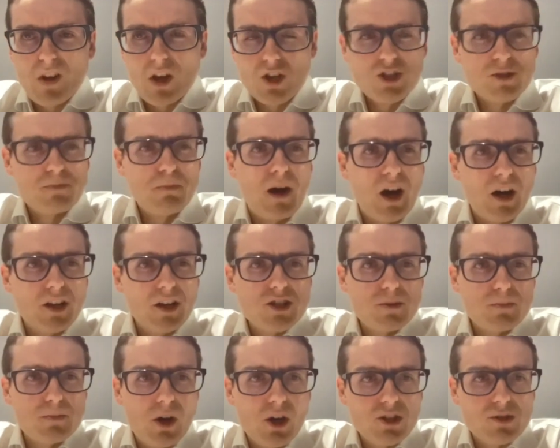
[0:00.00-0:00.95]
smart
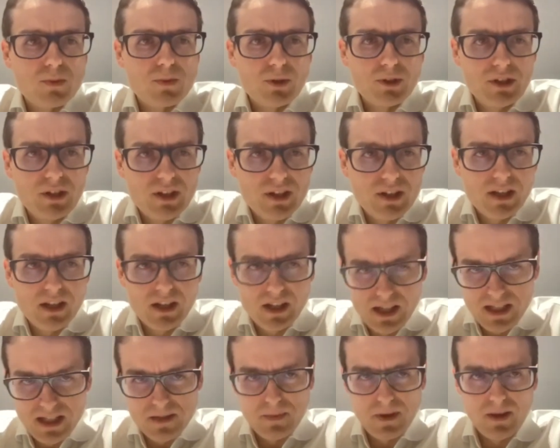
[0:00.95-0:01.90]
as possible. You
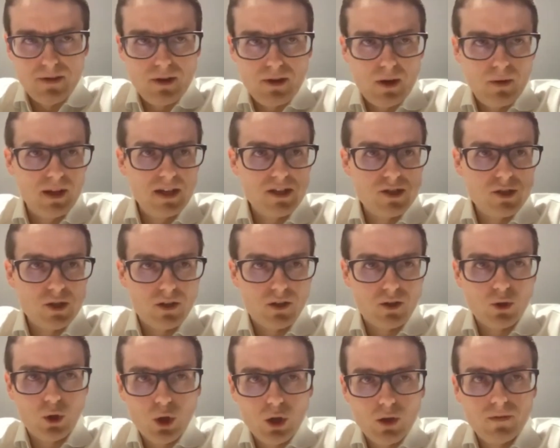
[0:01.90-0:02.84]
need to be thrown in sort
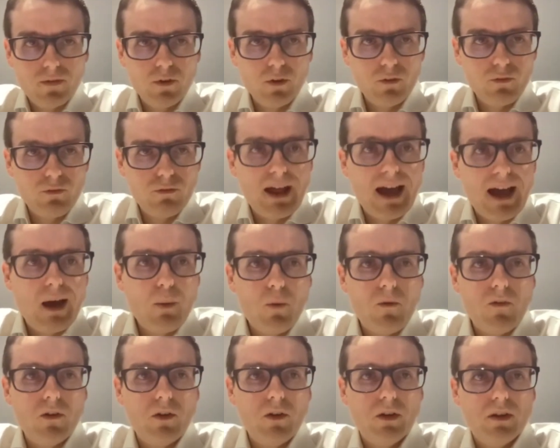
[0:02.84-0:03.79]
of
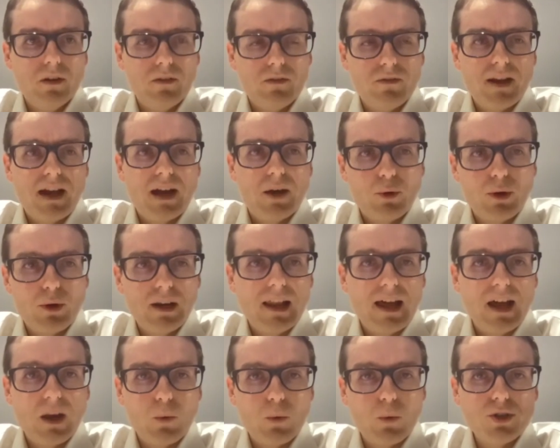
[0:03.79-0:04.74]
colourful, flowery
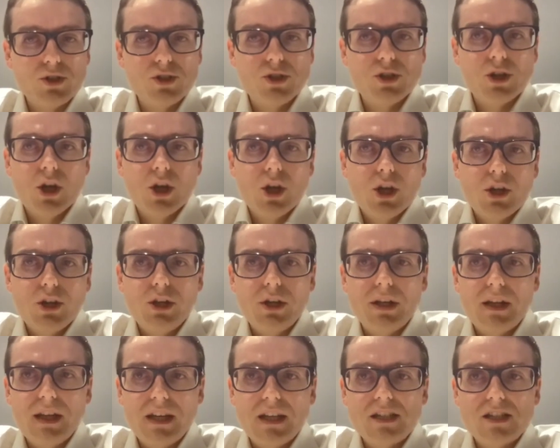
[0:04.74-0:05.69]
language. You
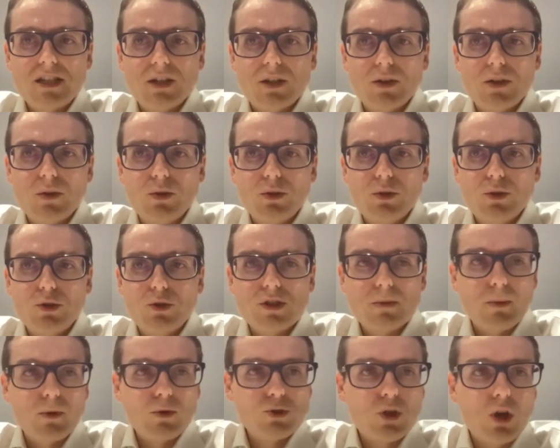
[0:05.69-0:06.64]
need to use
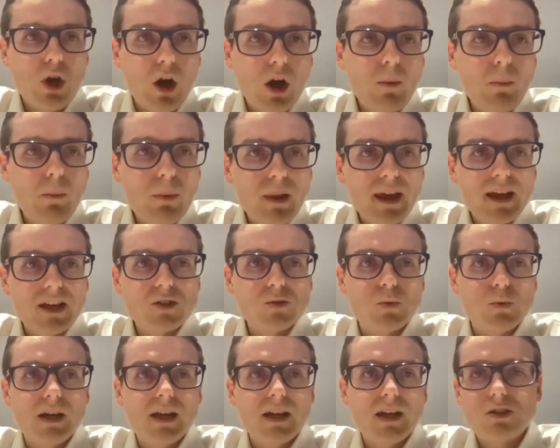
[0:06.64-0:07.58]
the most complex
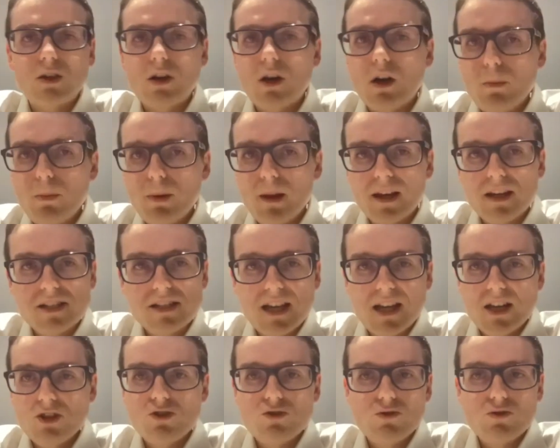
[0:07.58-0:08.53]
words, complex
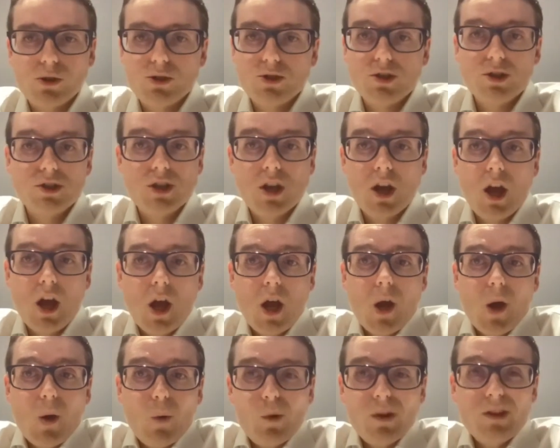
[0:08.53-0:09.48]
set of structures.
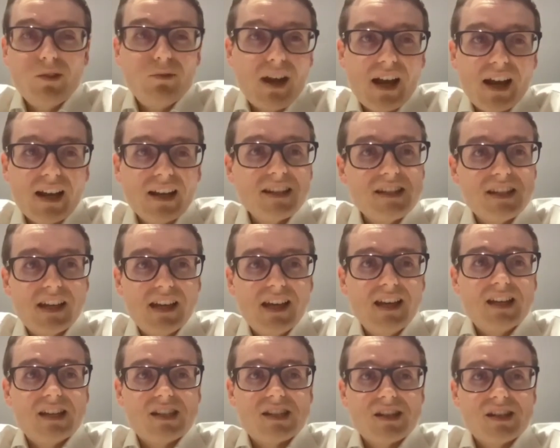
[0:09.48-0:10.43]
When the reality
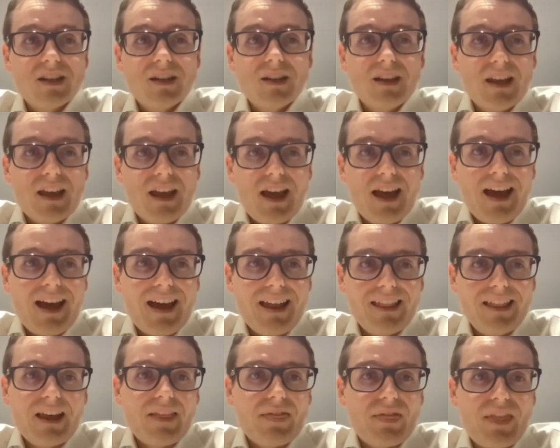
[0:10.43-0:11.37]
is,
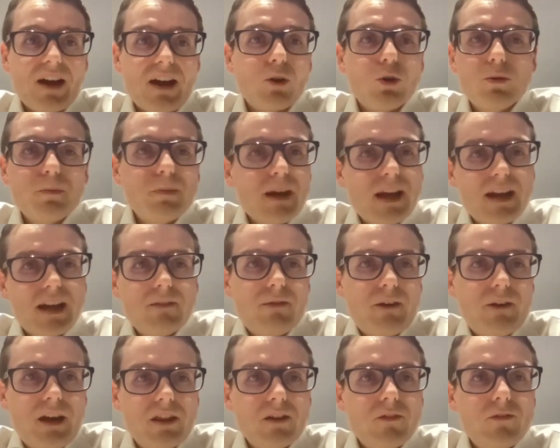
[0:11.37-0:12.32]
that couldn't be any
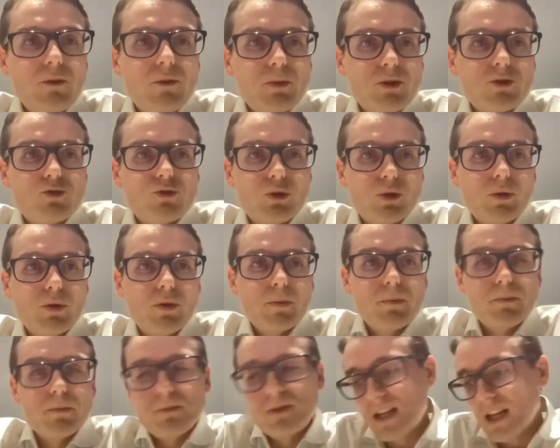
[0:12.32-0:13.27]
further from the truth,
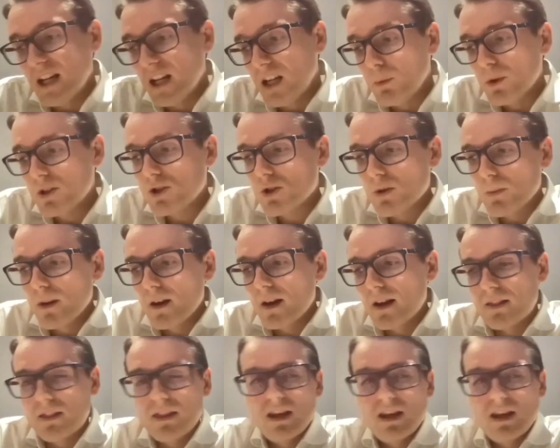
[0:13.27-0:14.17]
particularly with something like